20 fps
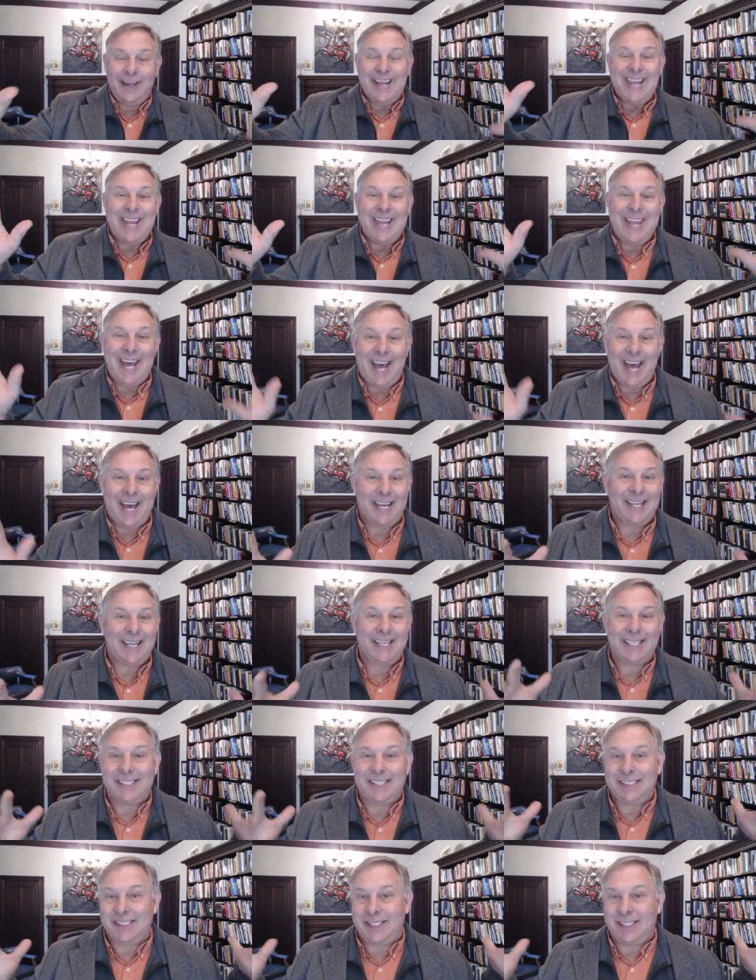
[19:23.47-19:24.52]
That
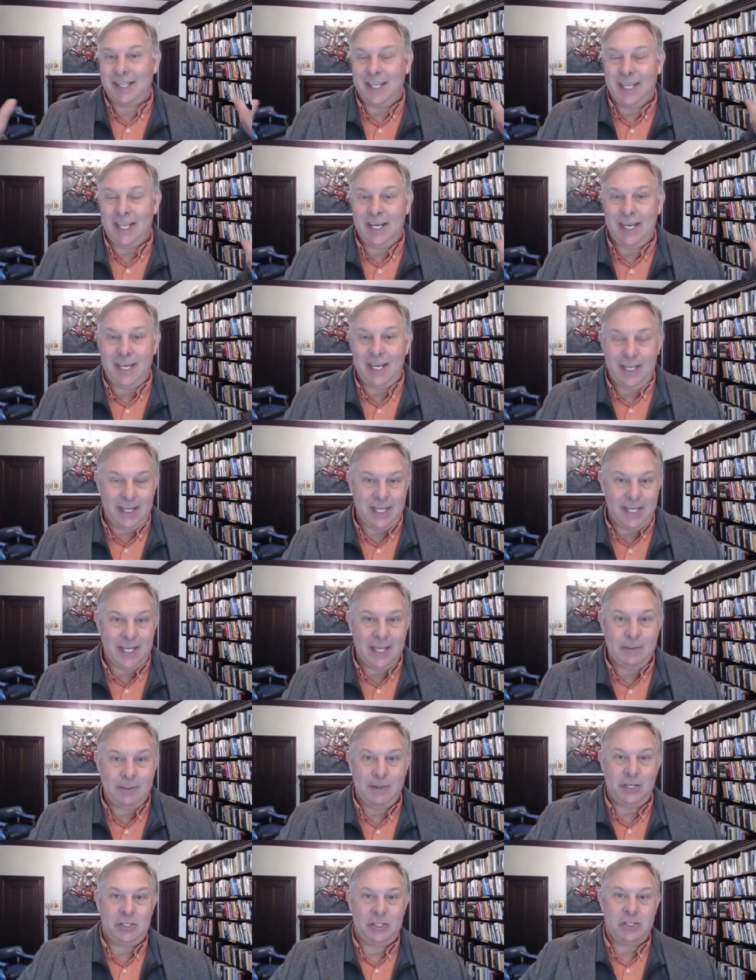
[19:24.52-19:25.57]
is the
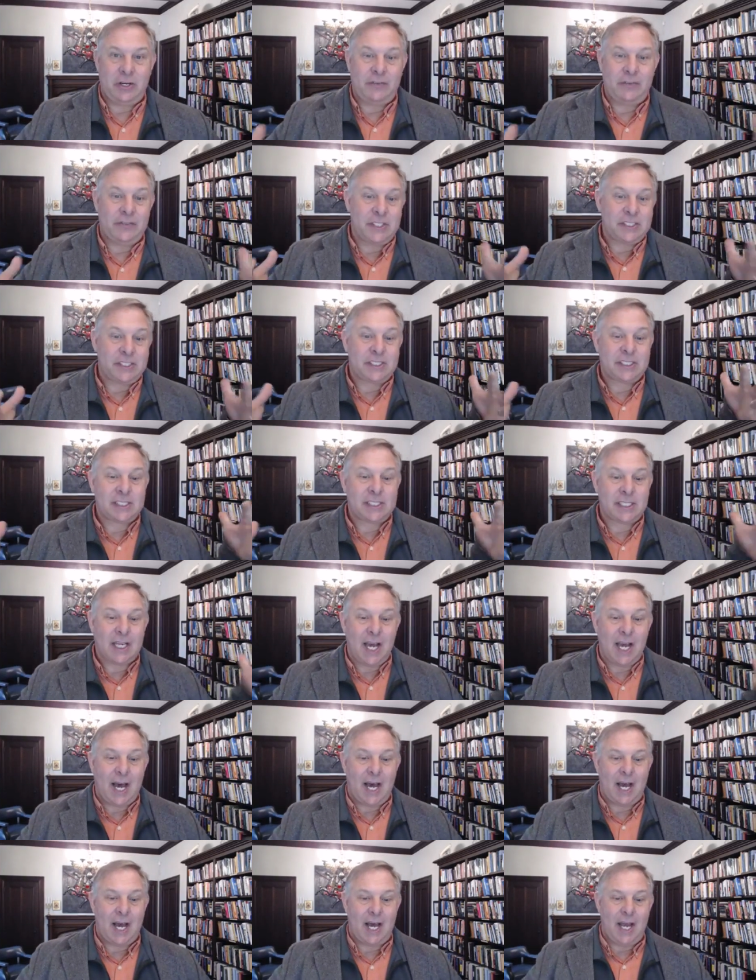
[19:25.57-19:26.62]
image of the
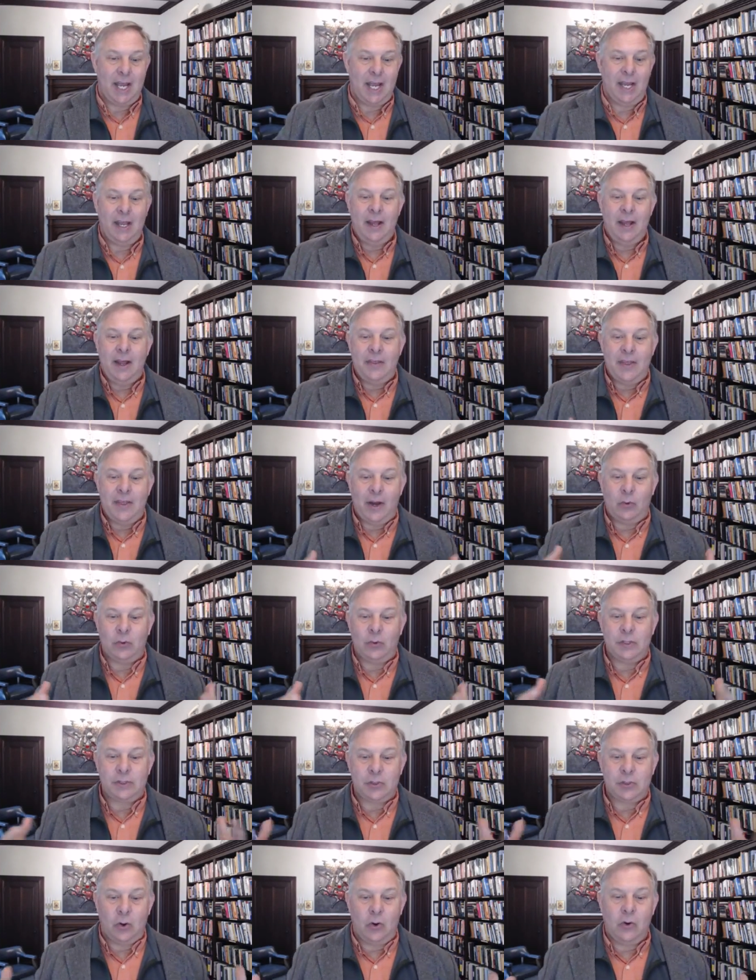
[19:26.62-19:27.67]
sky that
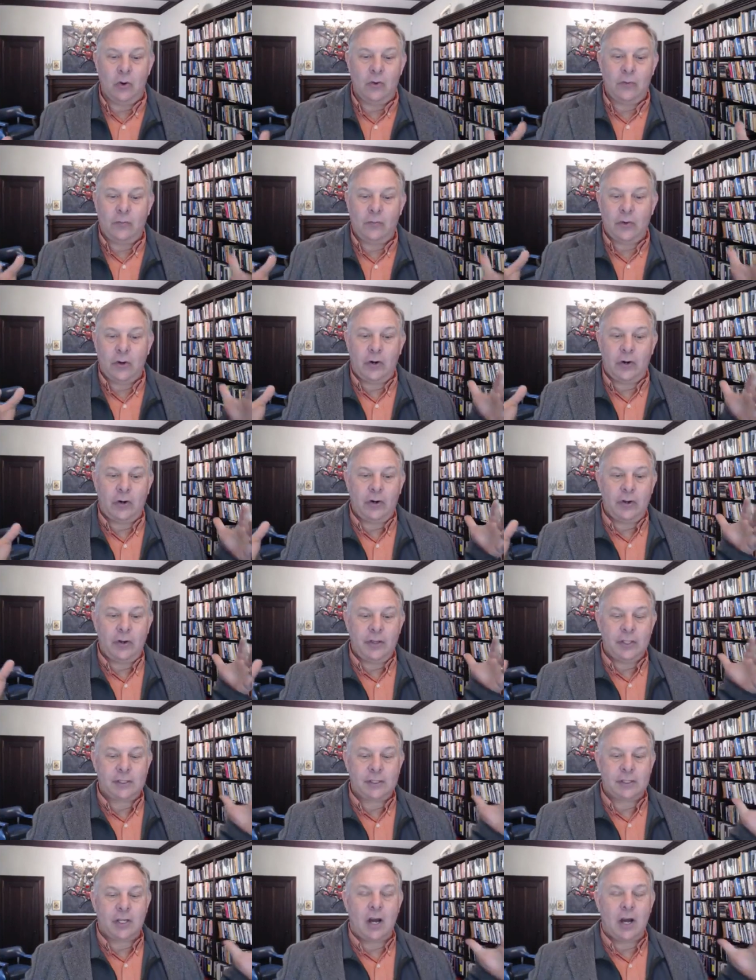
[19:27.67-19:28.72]
was over
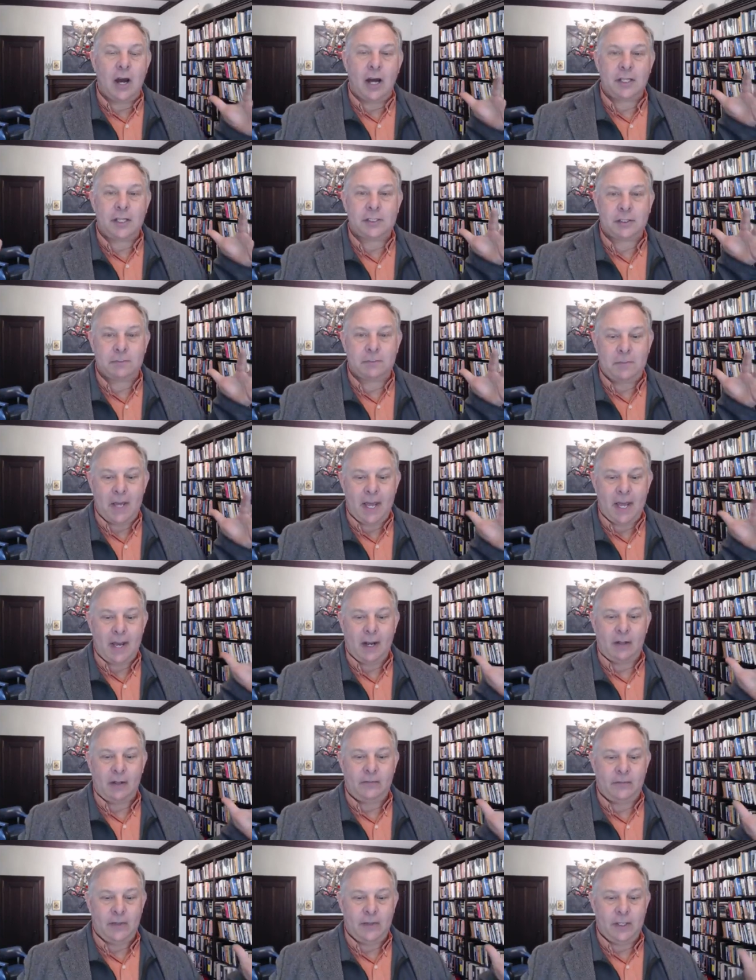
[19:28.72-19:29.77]
the Scots'
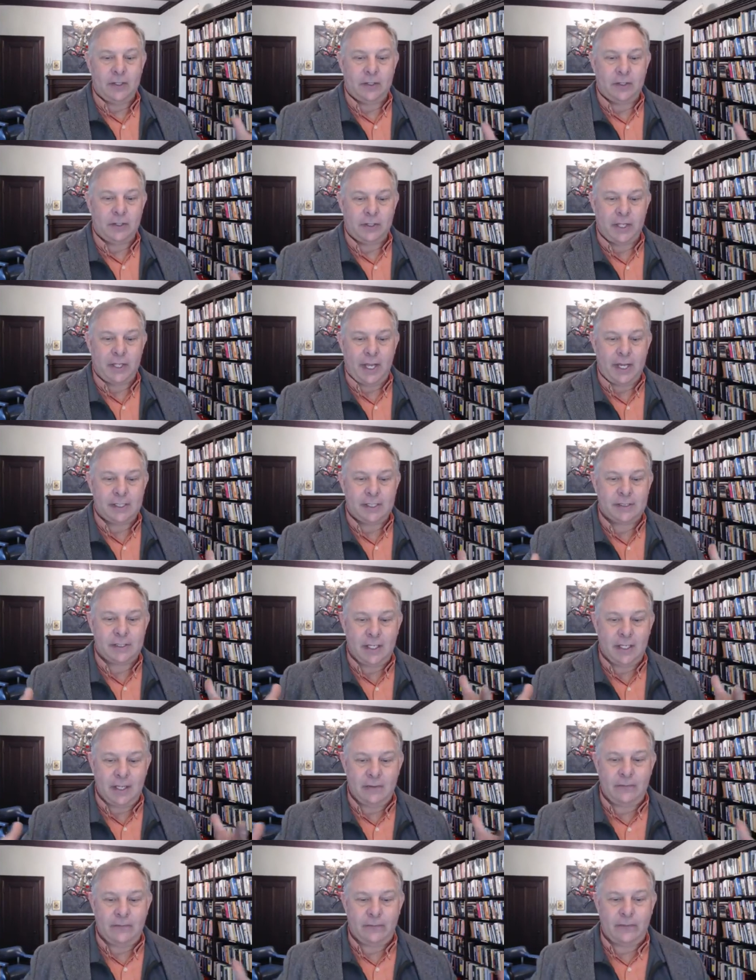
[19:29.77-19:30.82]
battlefield as
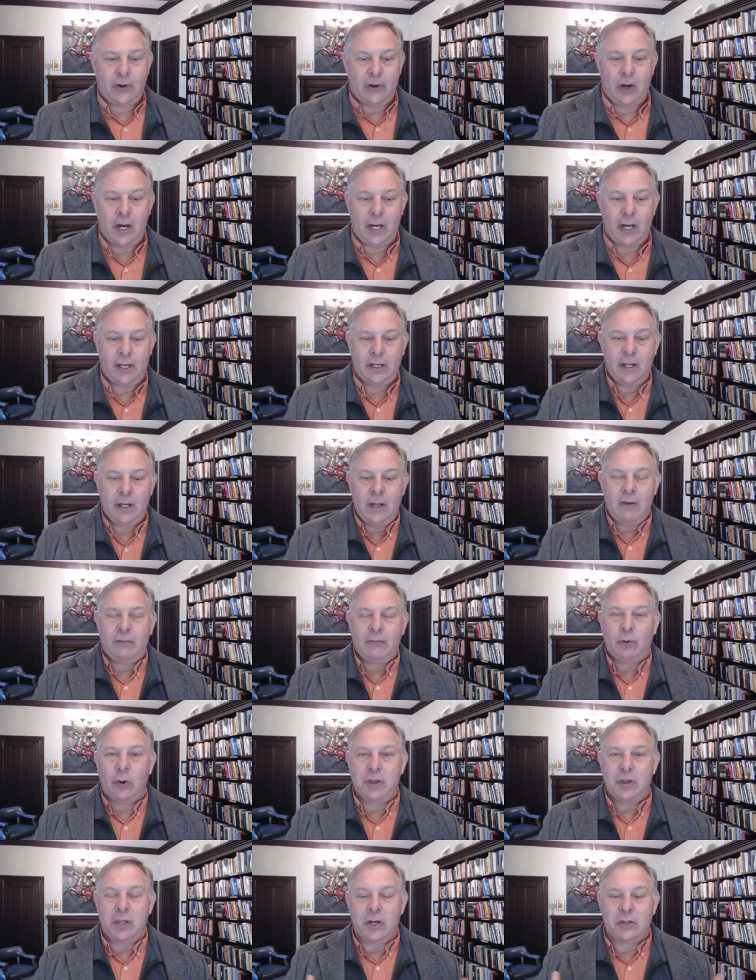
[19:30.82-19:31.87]
they fought
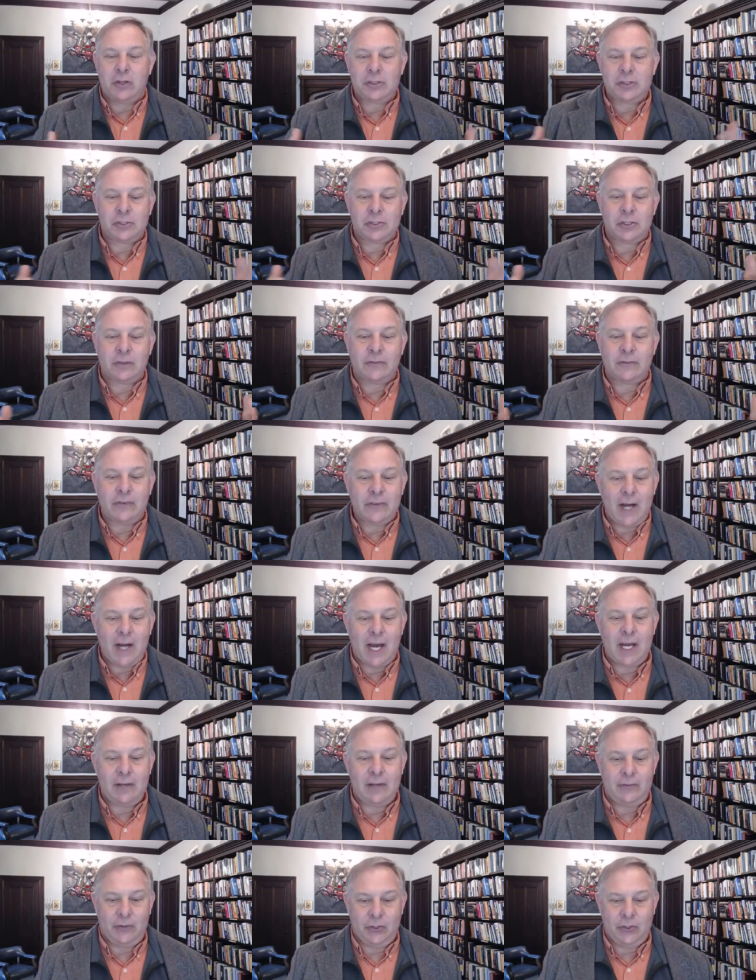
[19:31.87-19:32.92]
for their
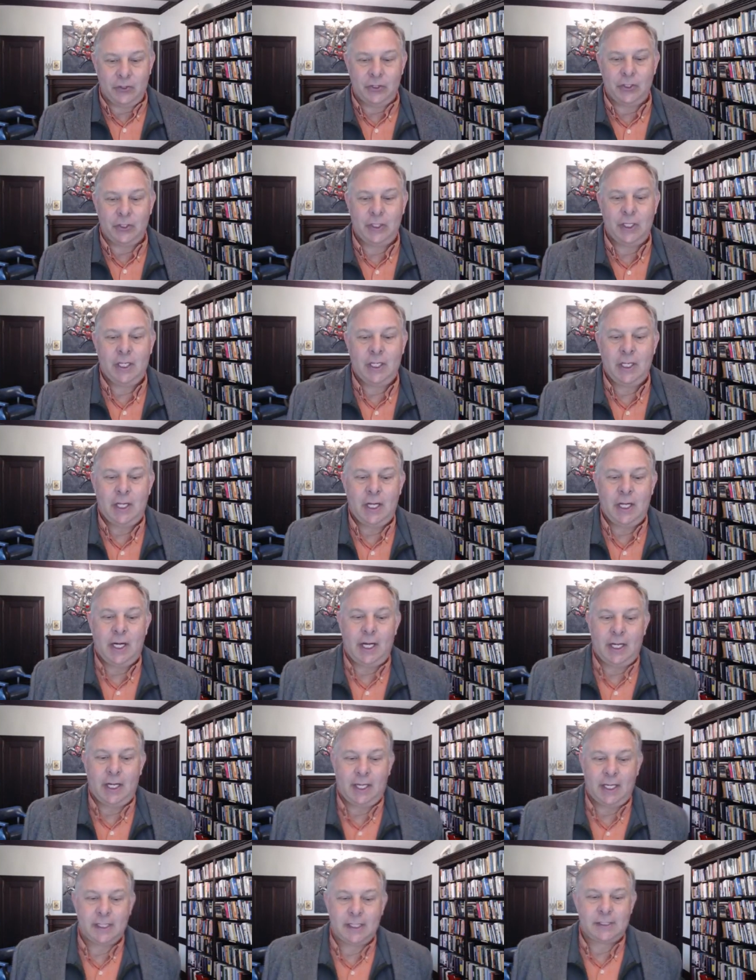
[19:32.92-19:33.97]
survival
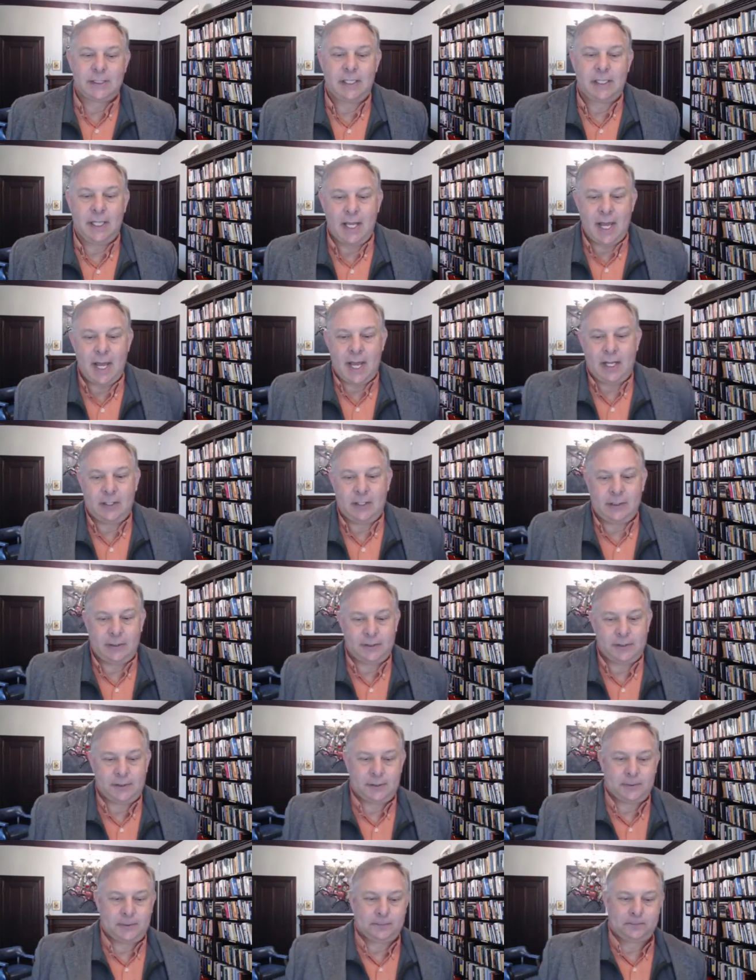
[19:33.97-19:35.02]
against the
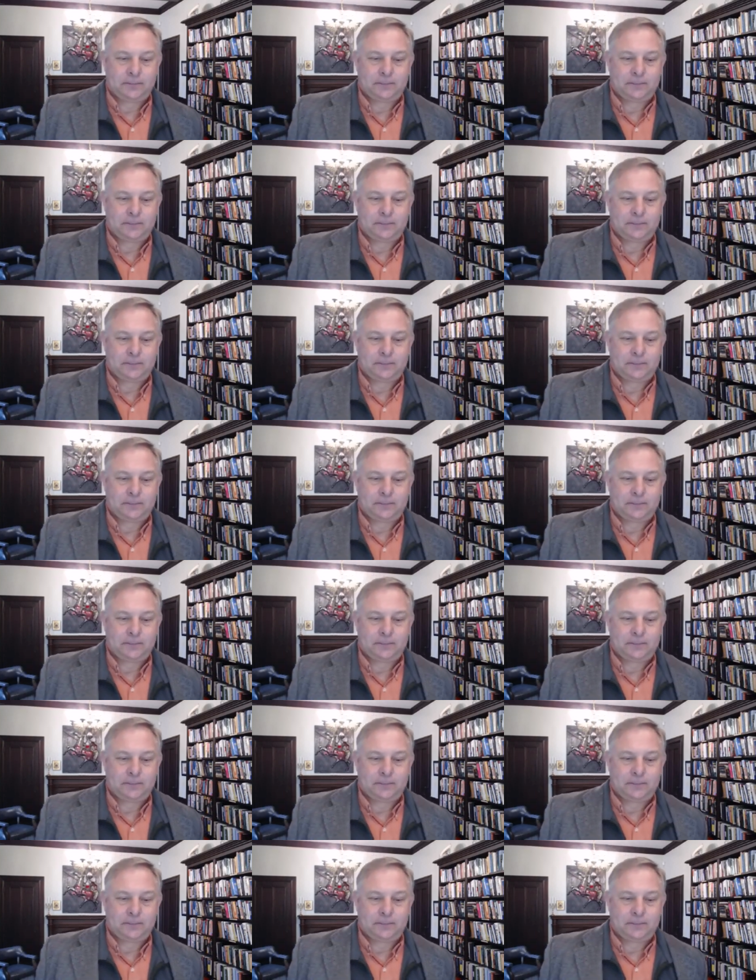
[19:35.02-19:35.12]
Angles.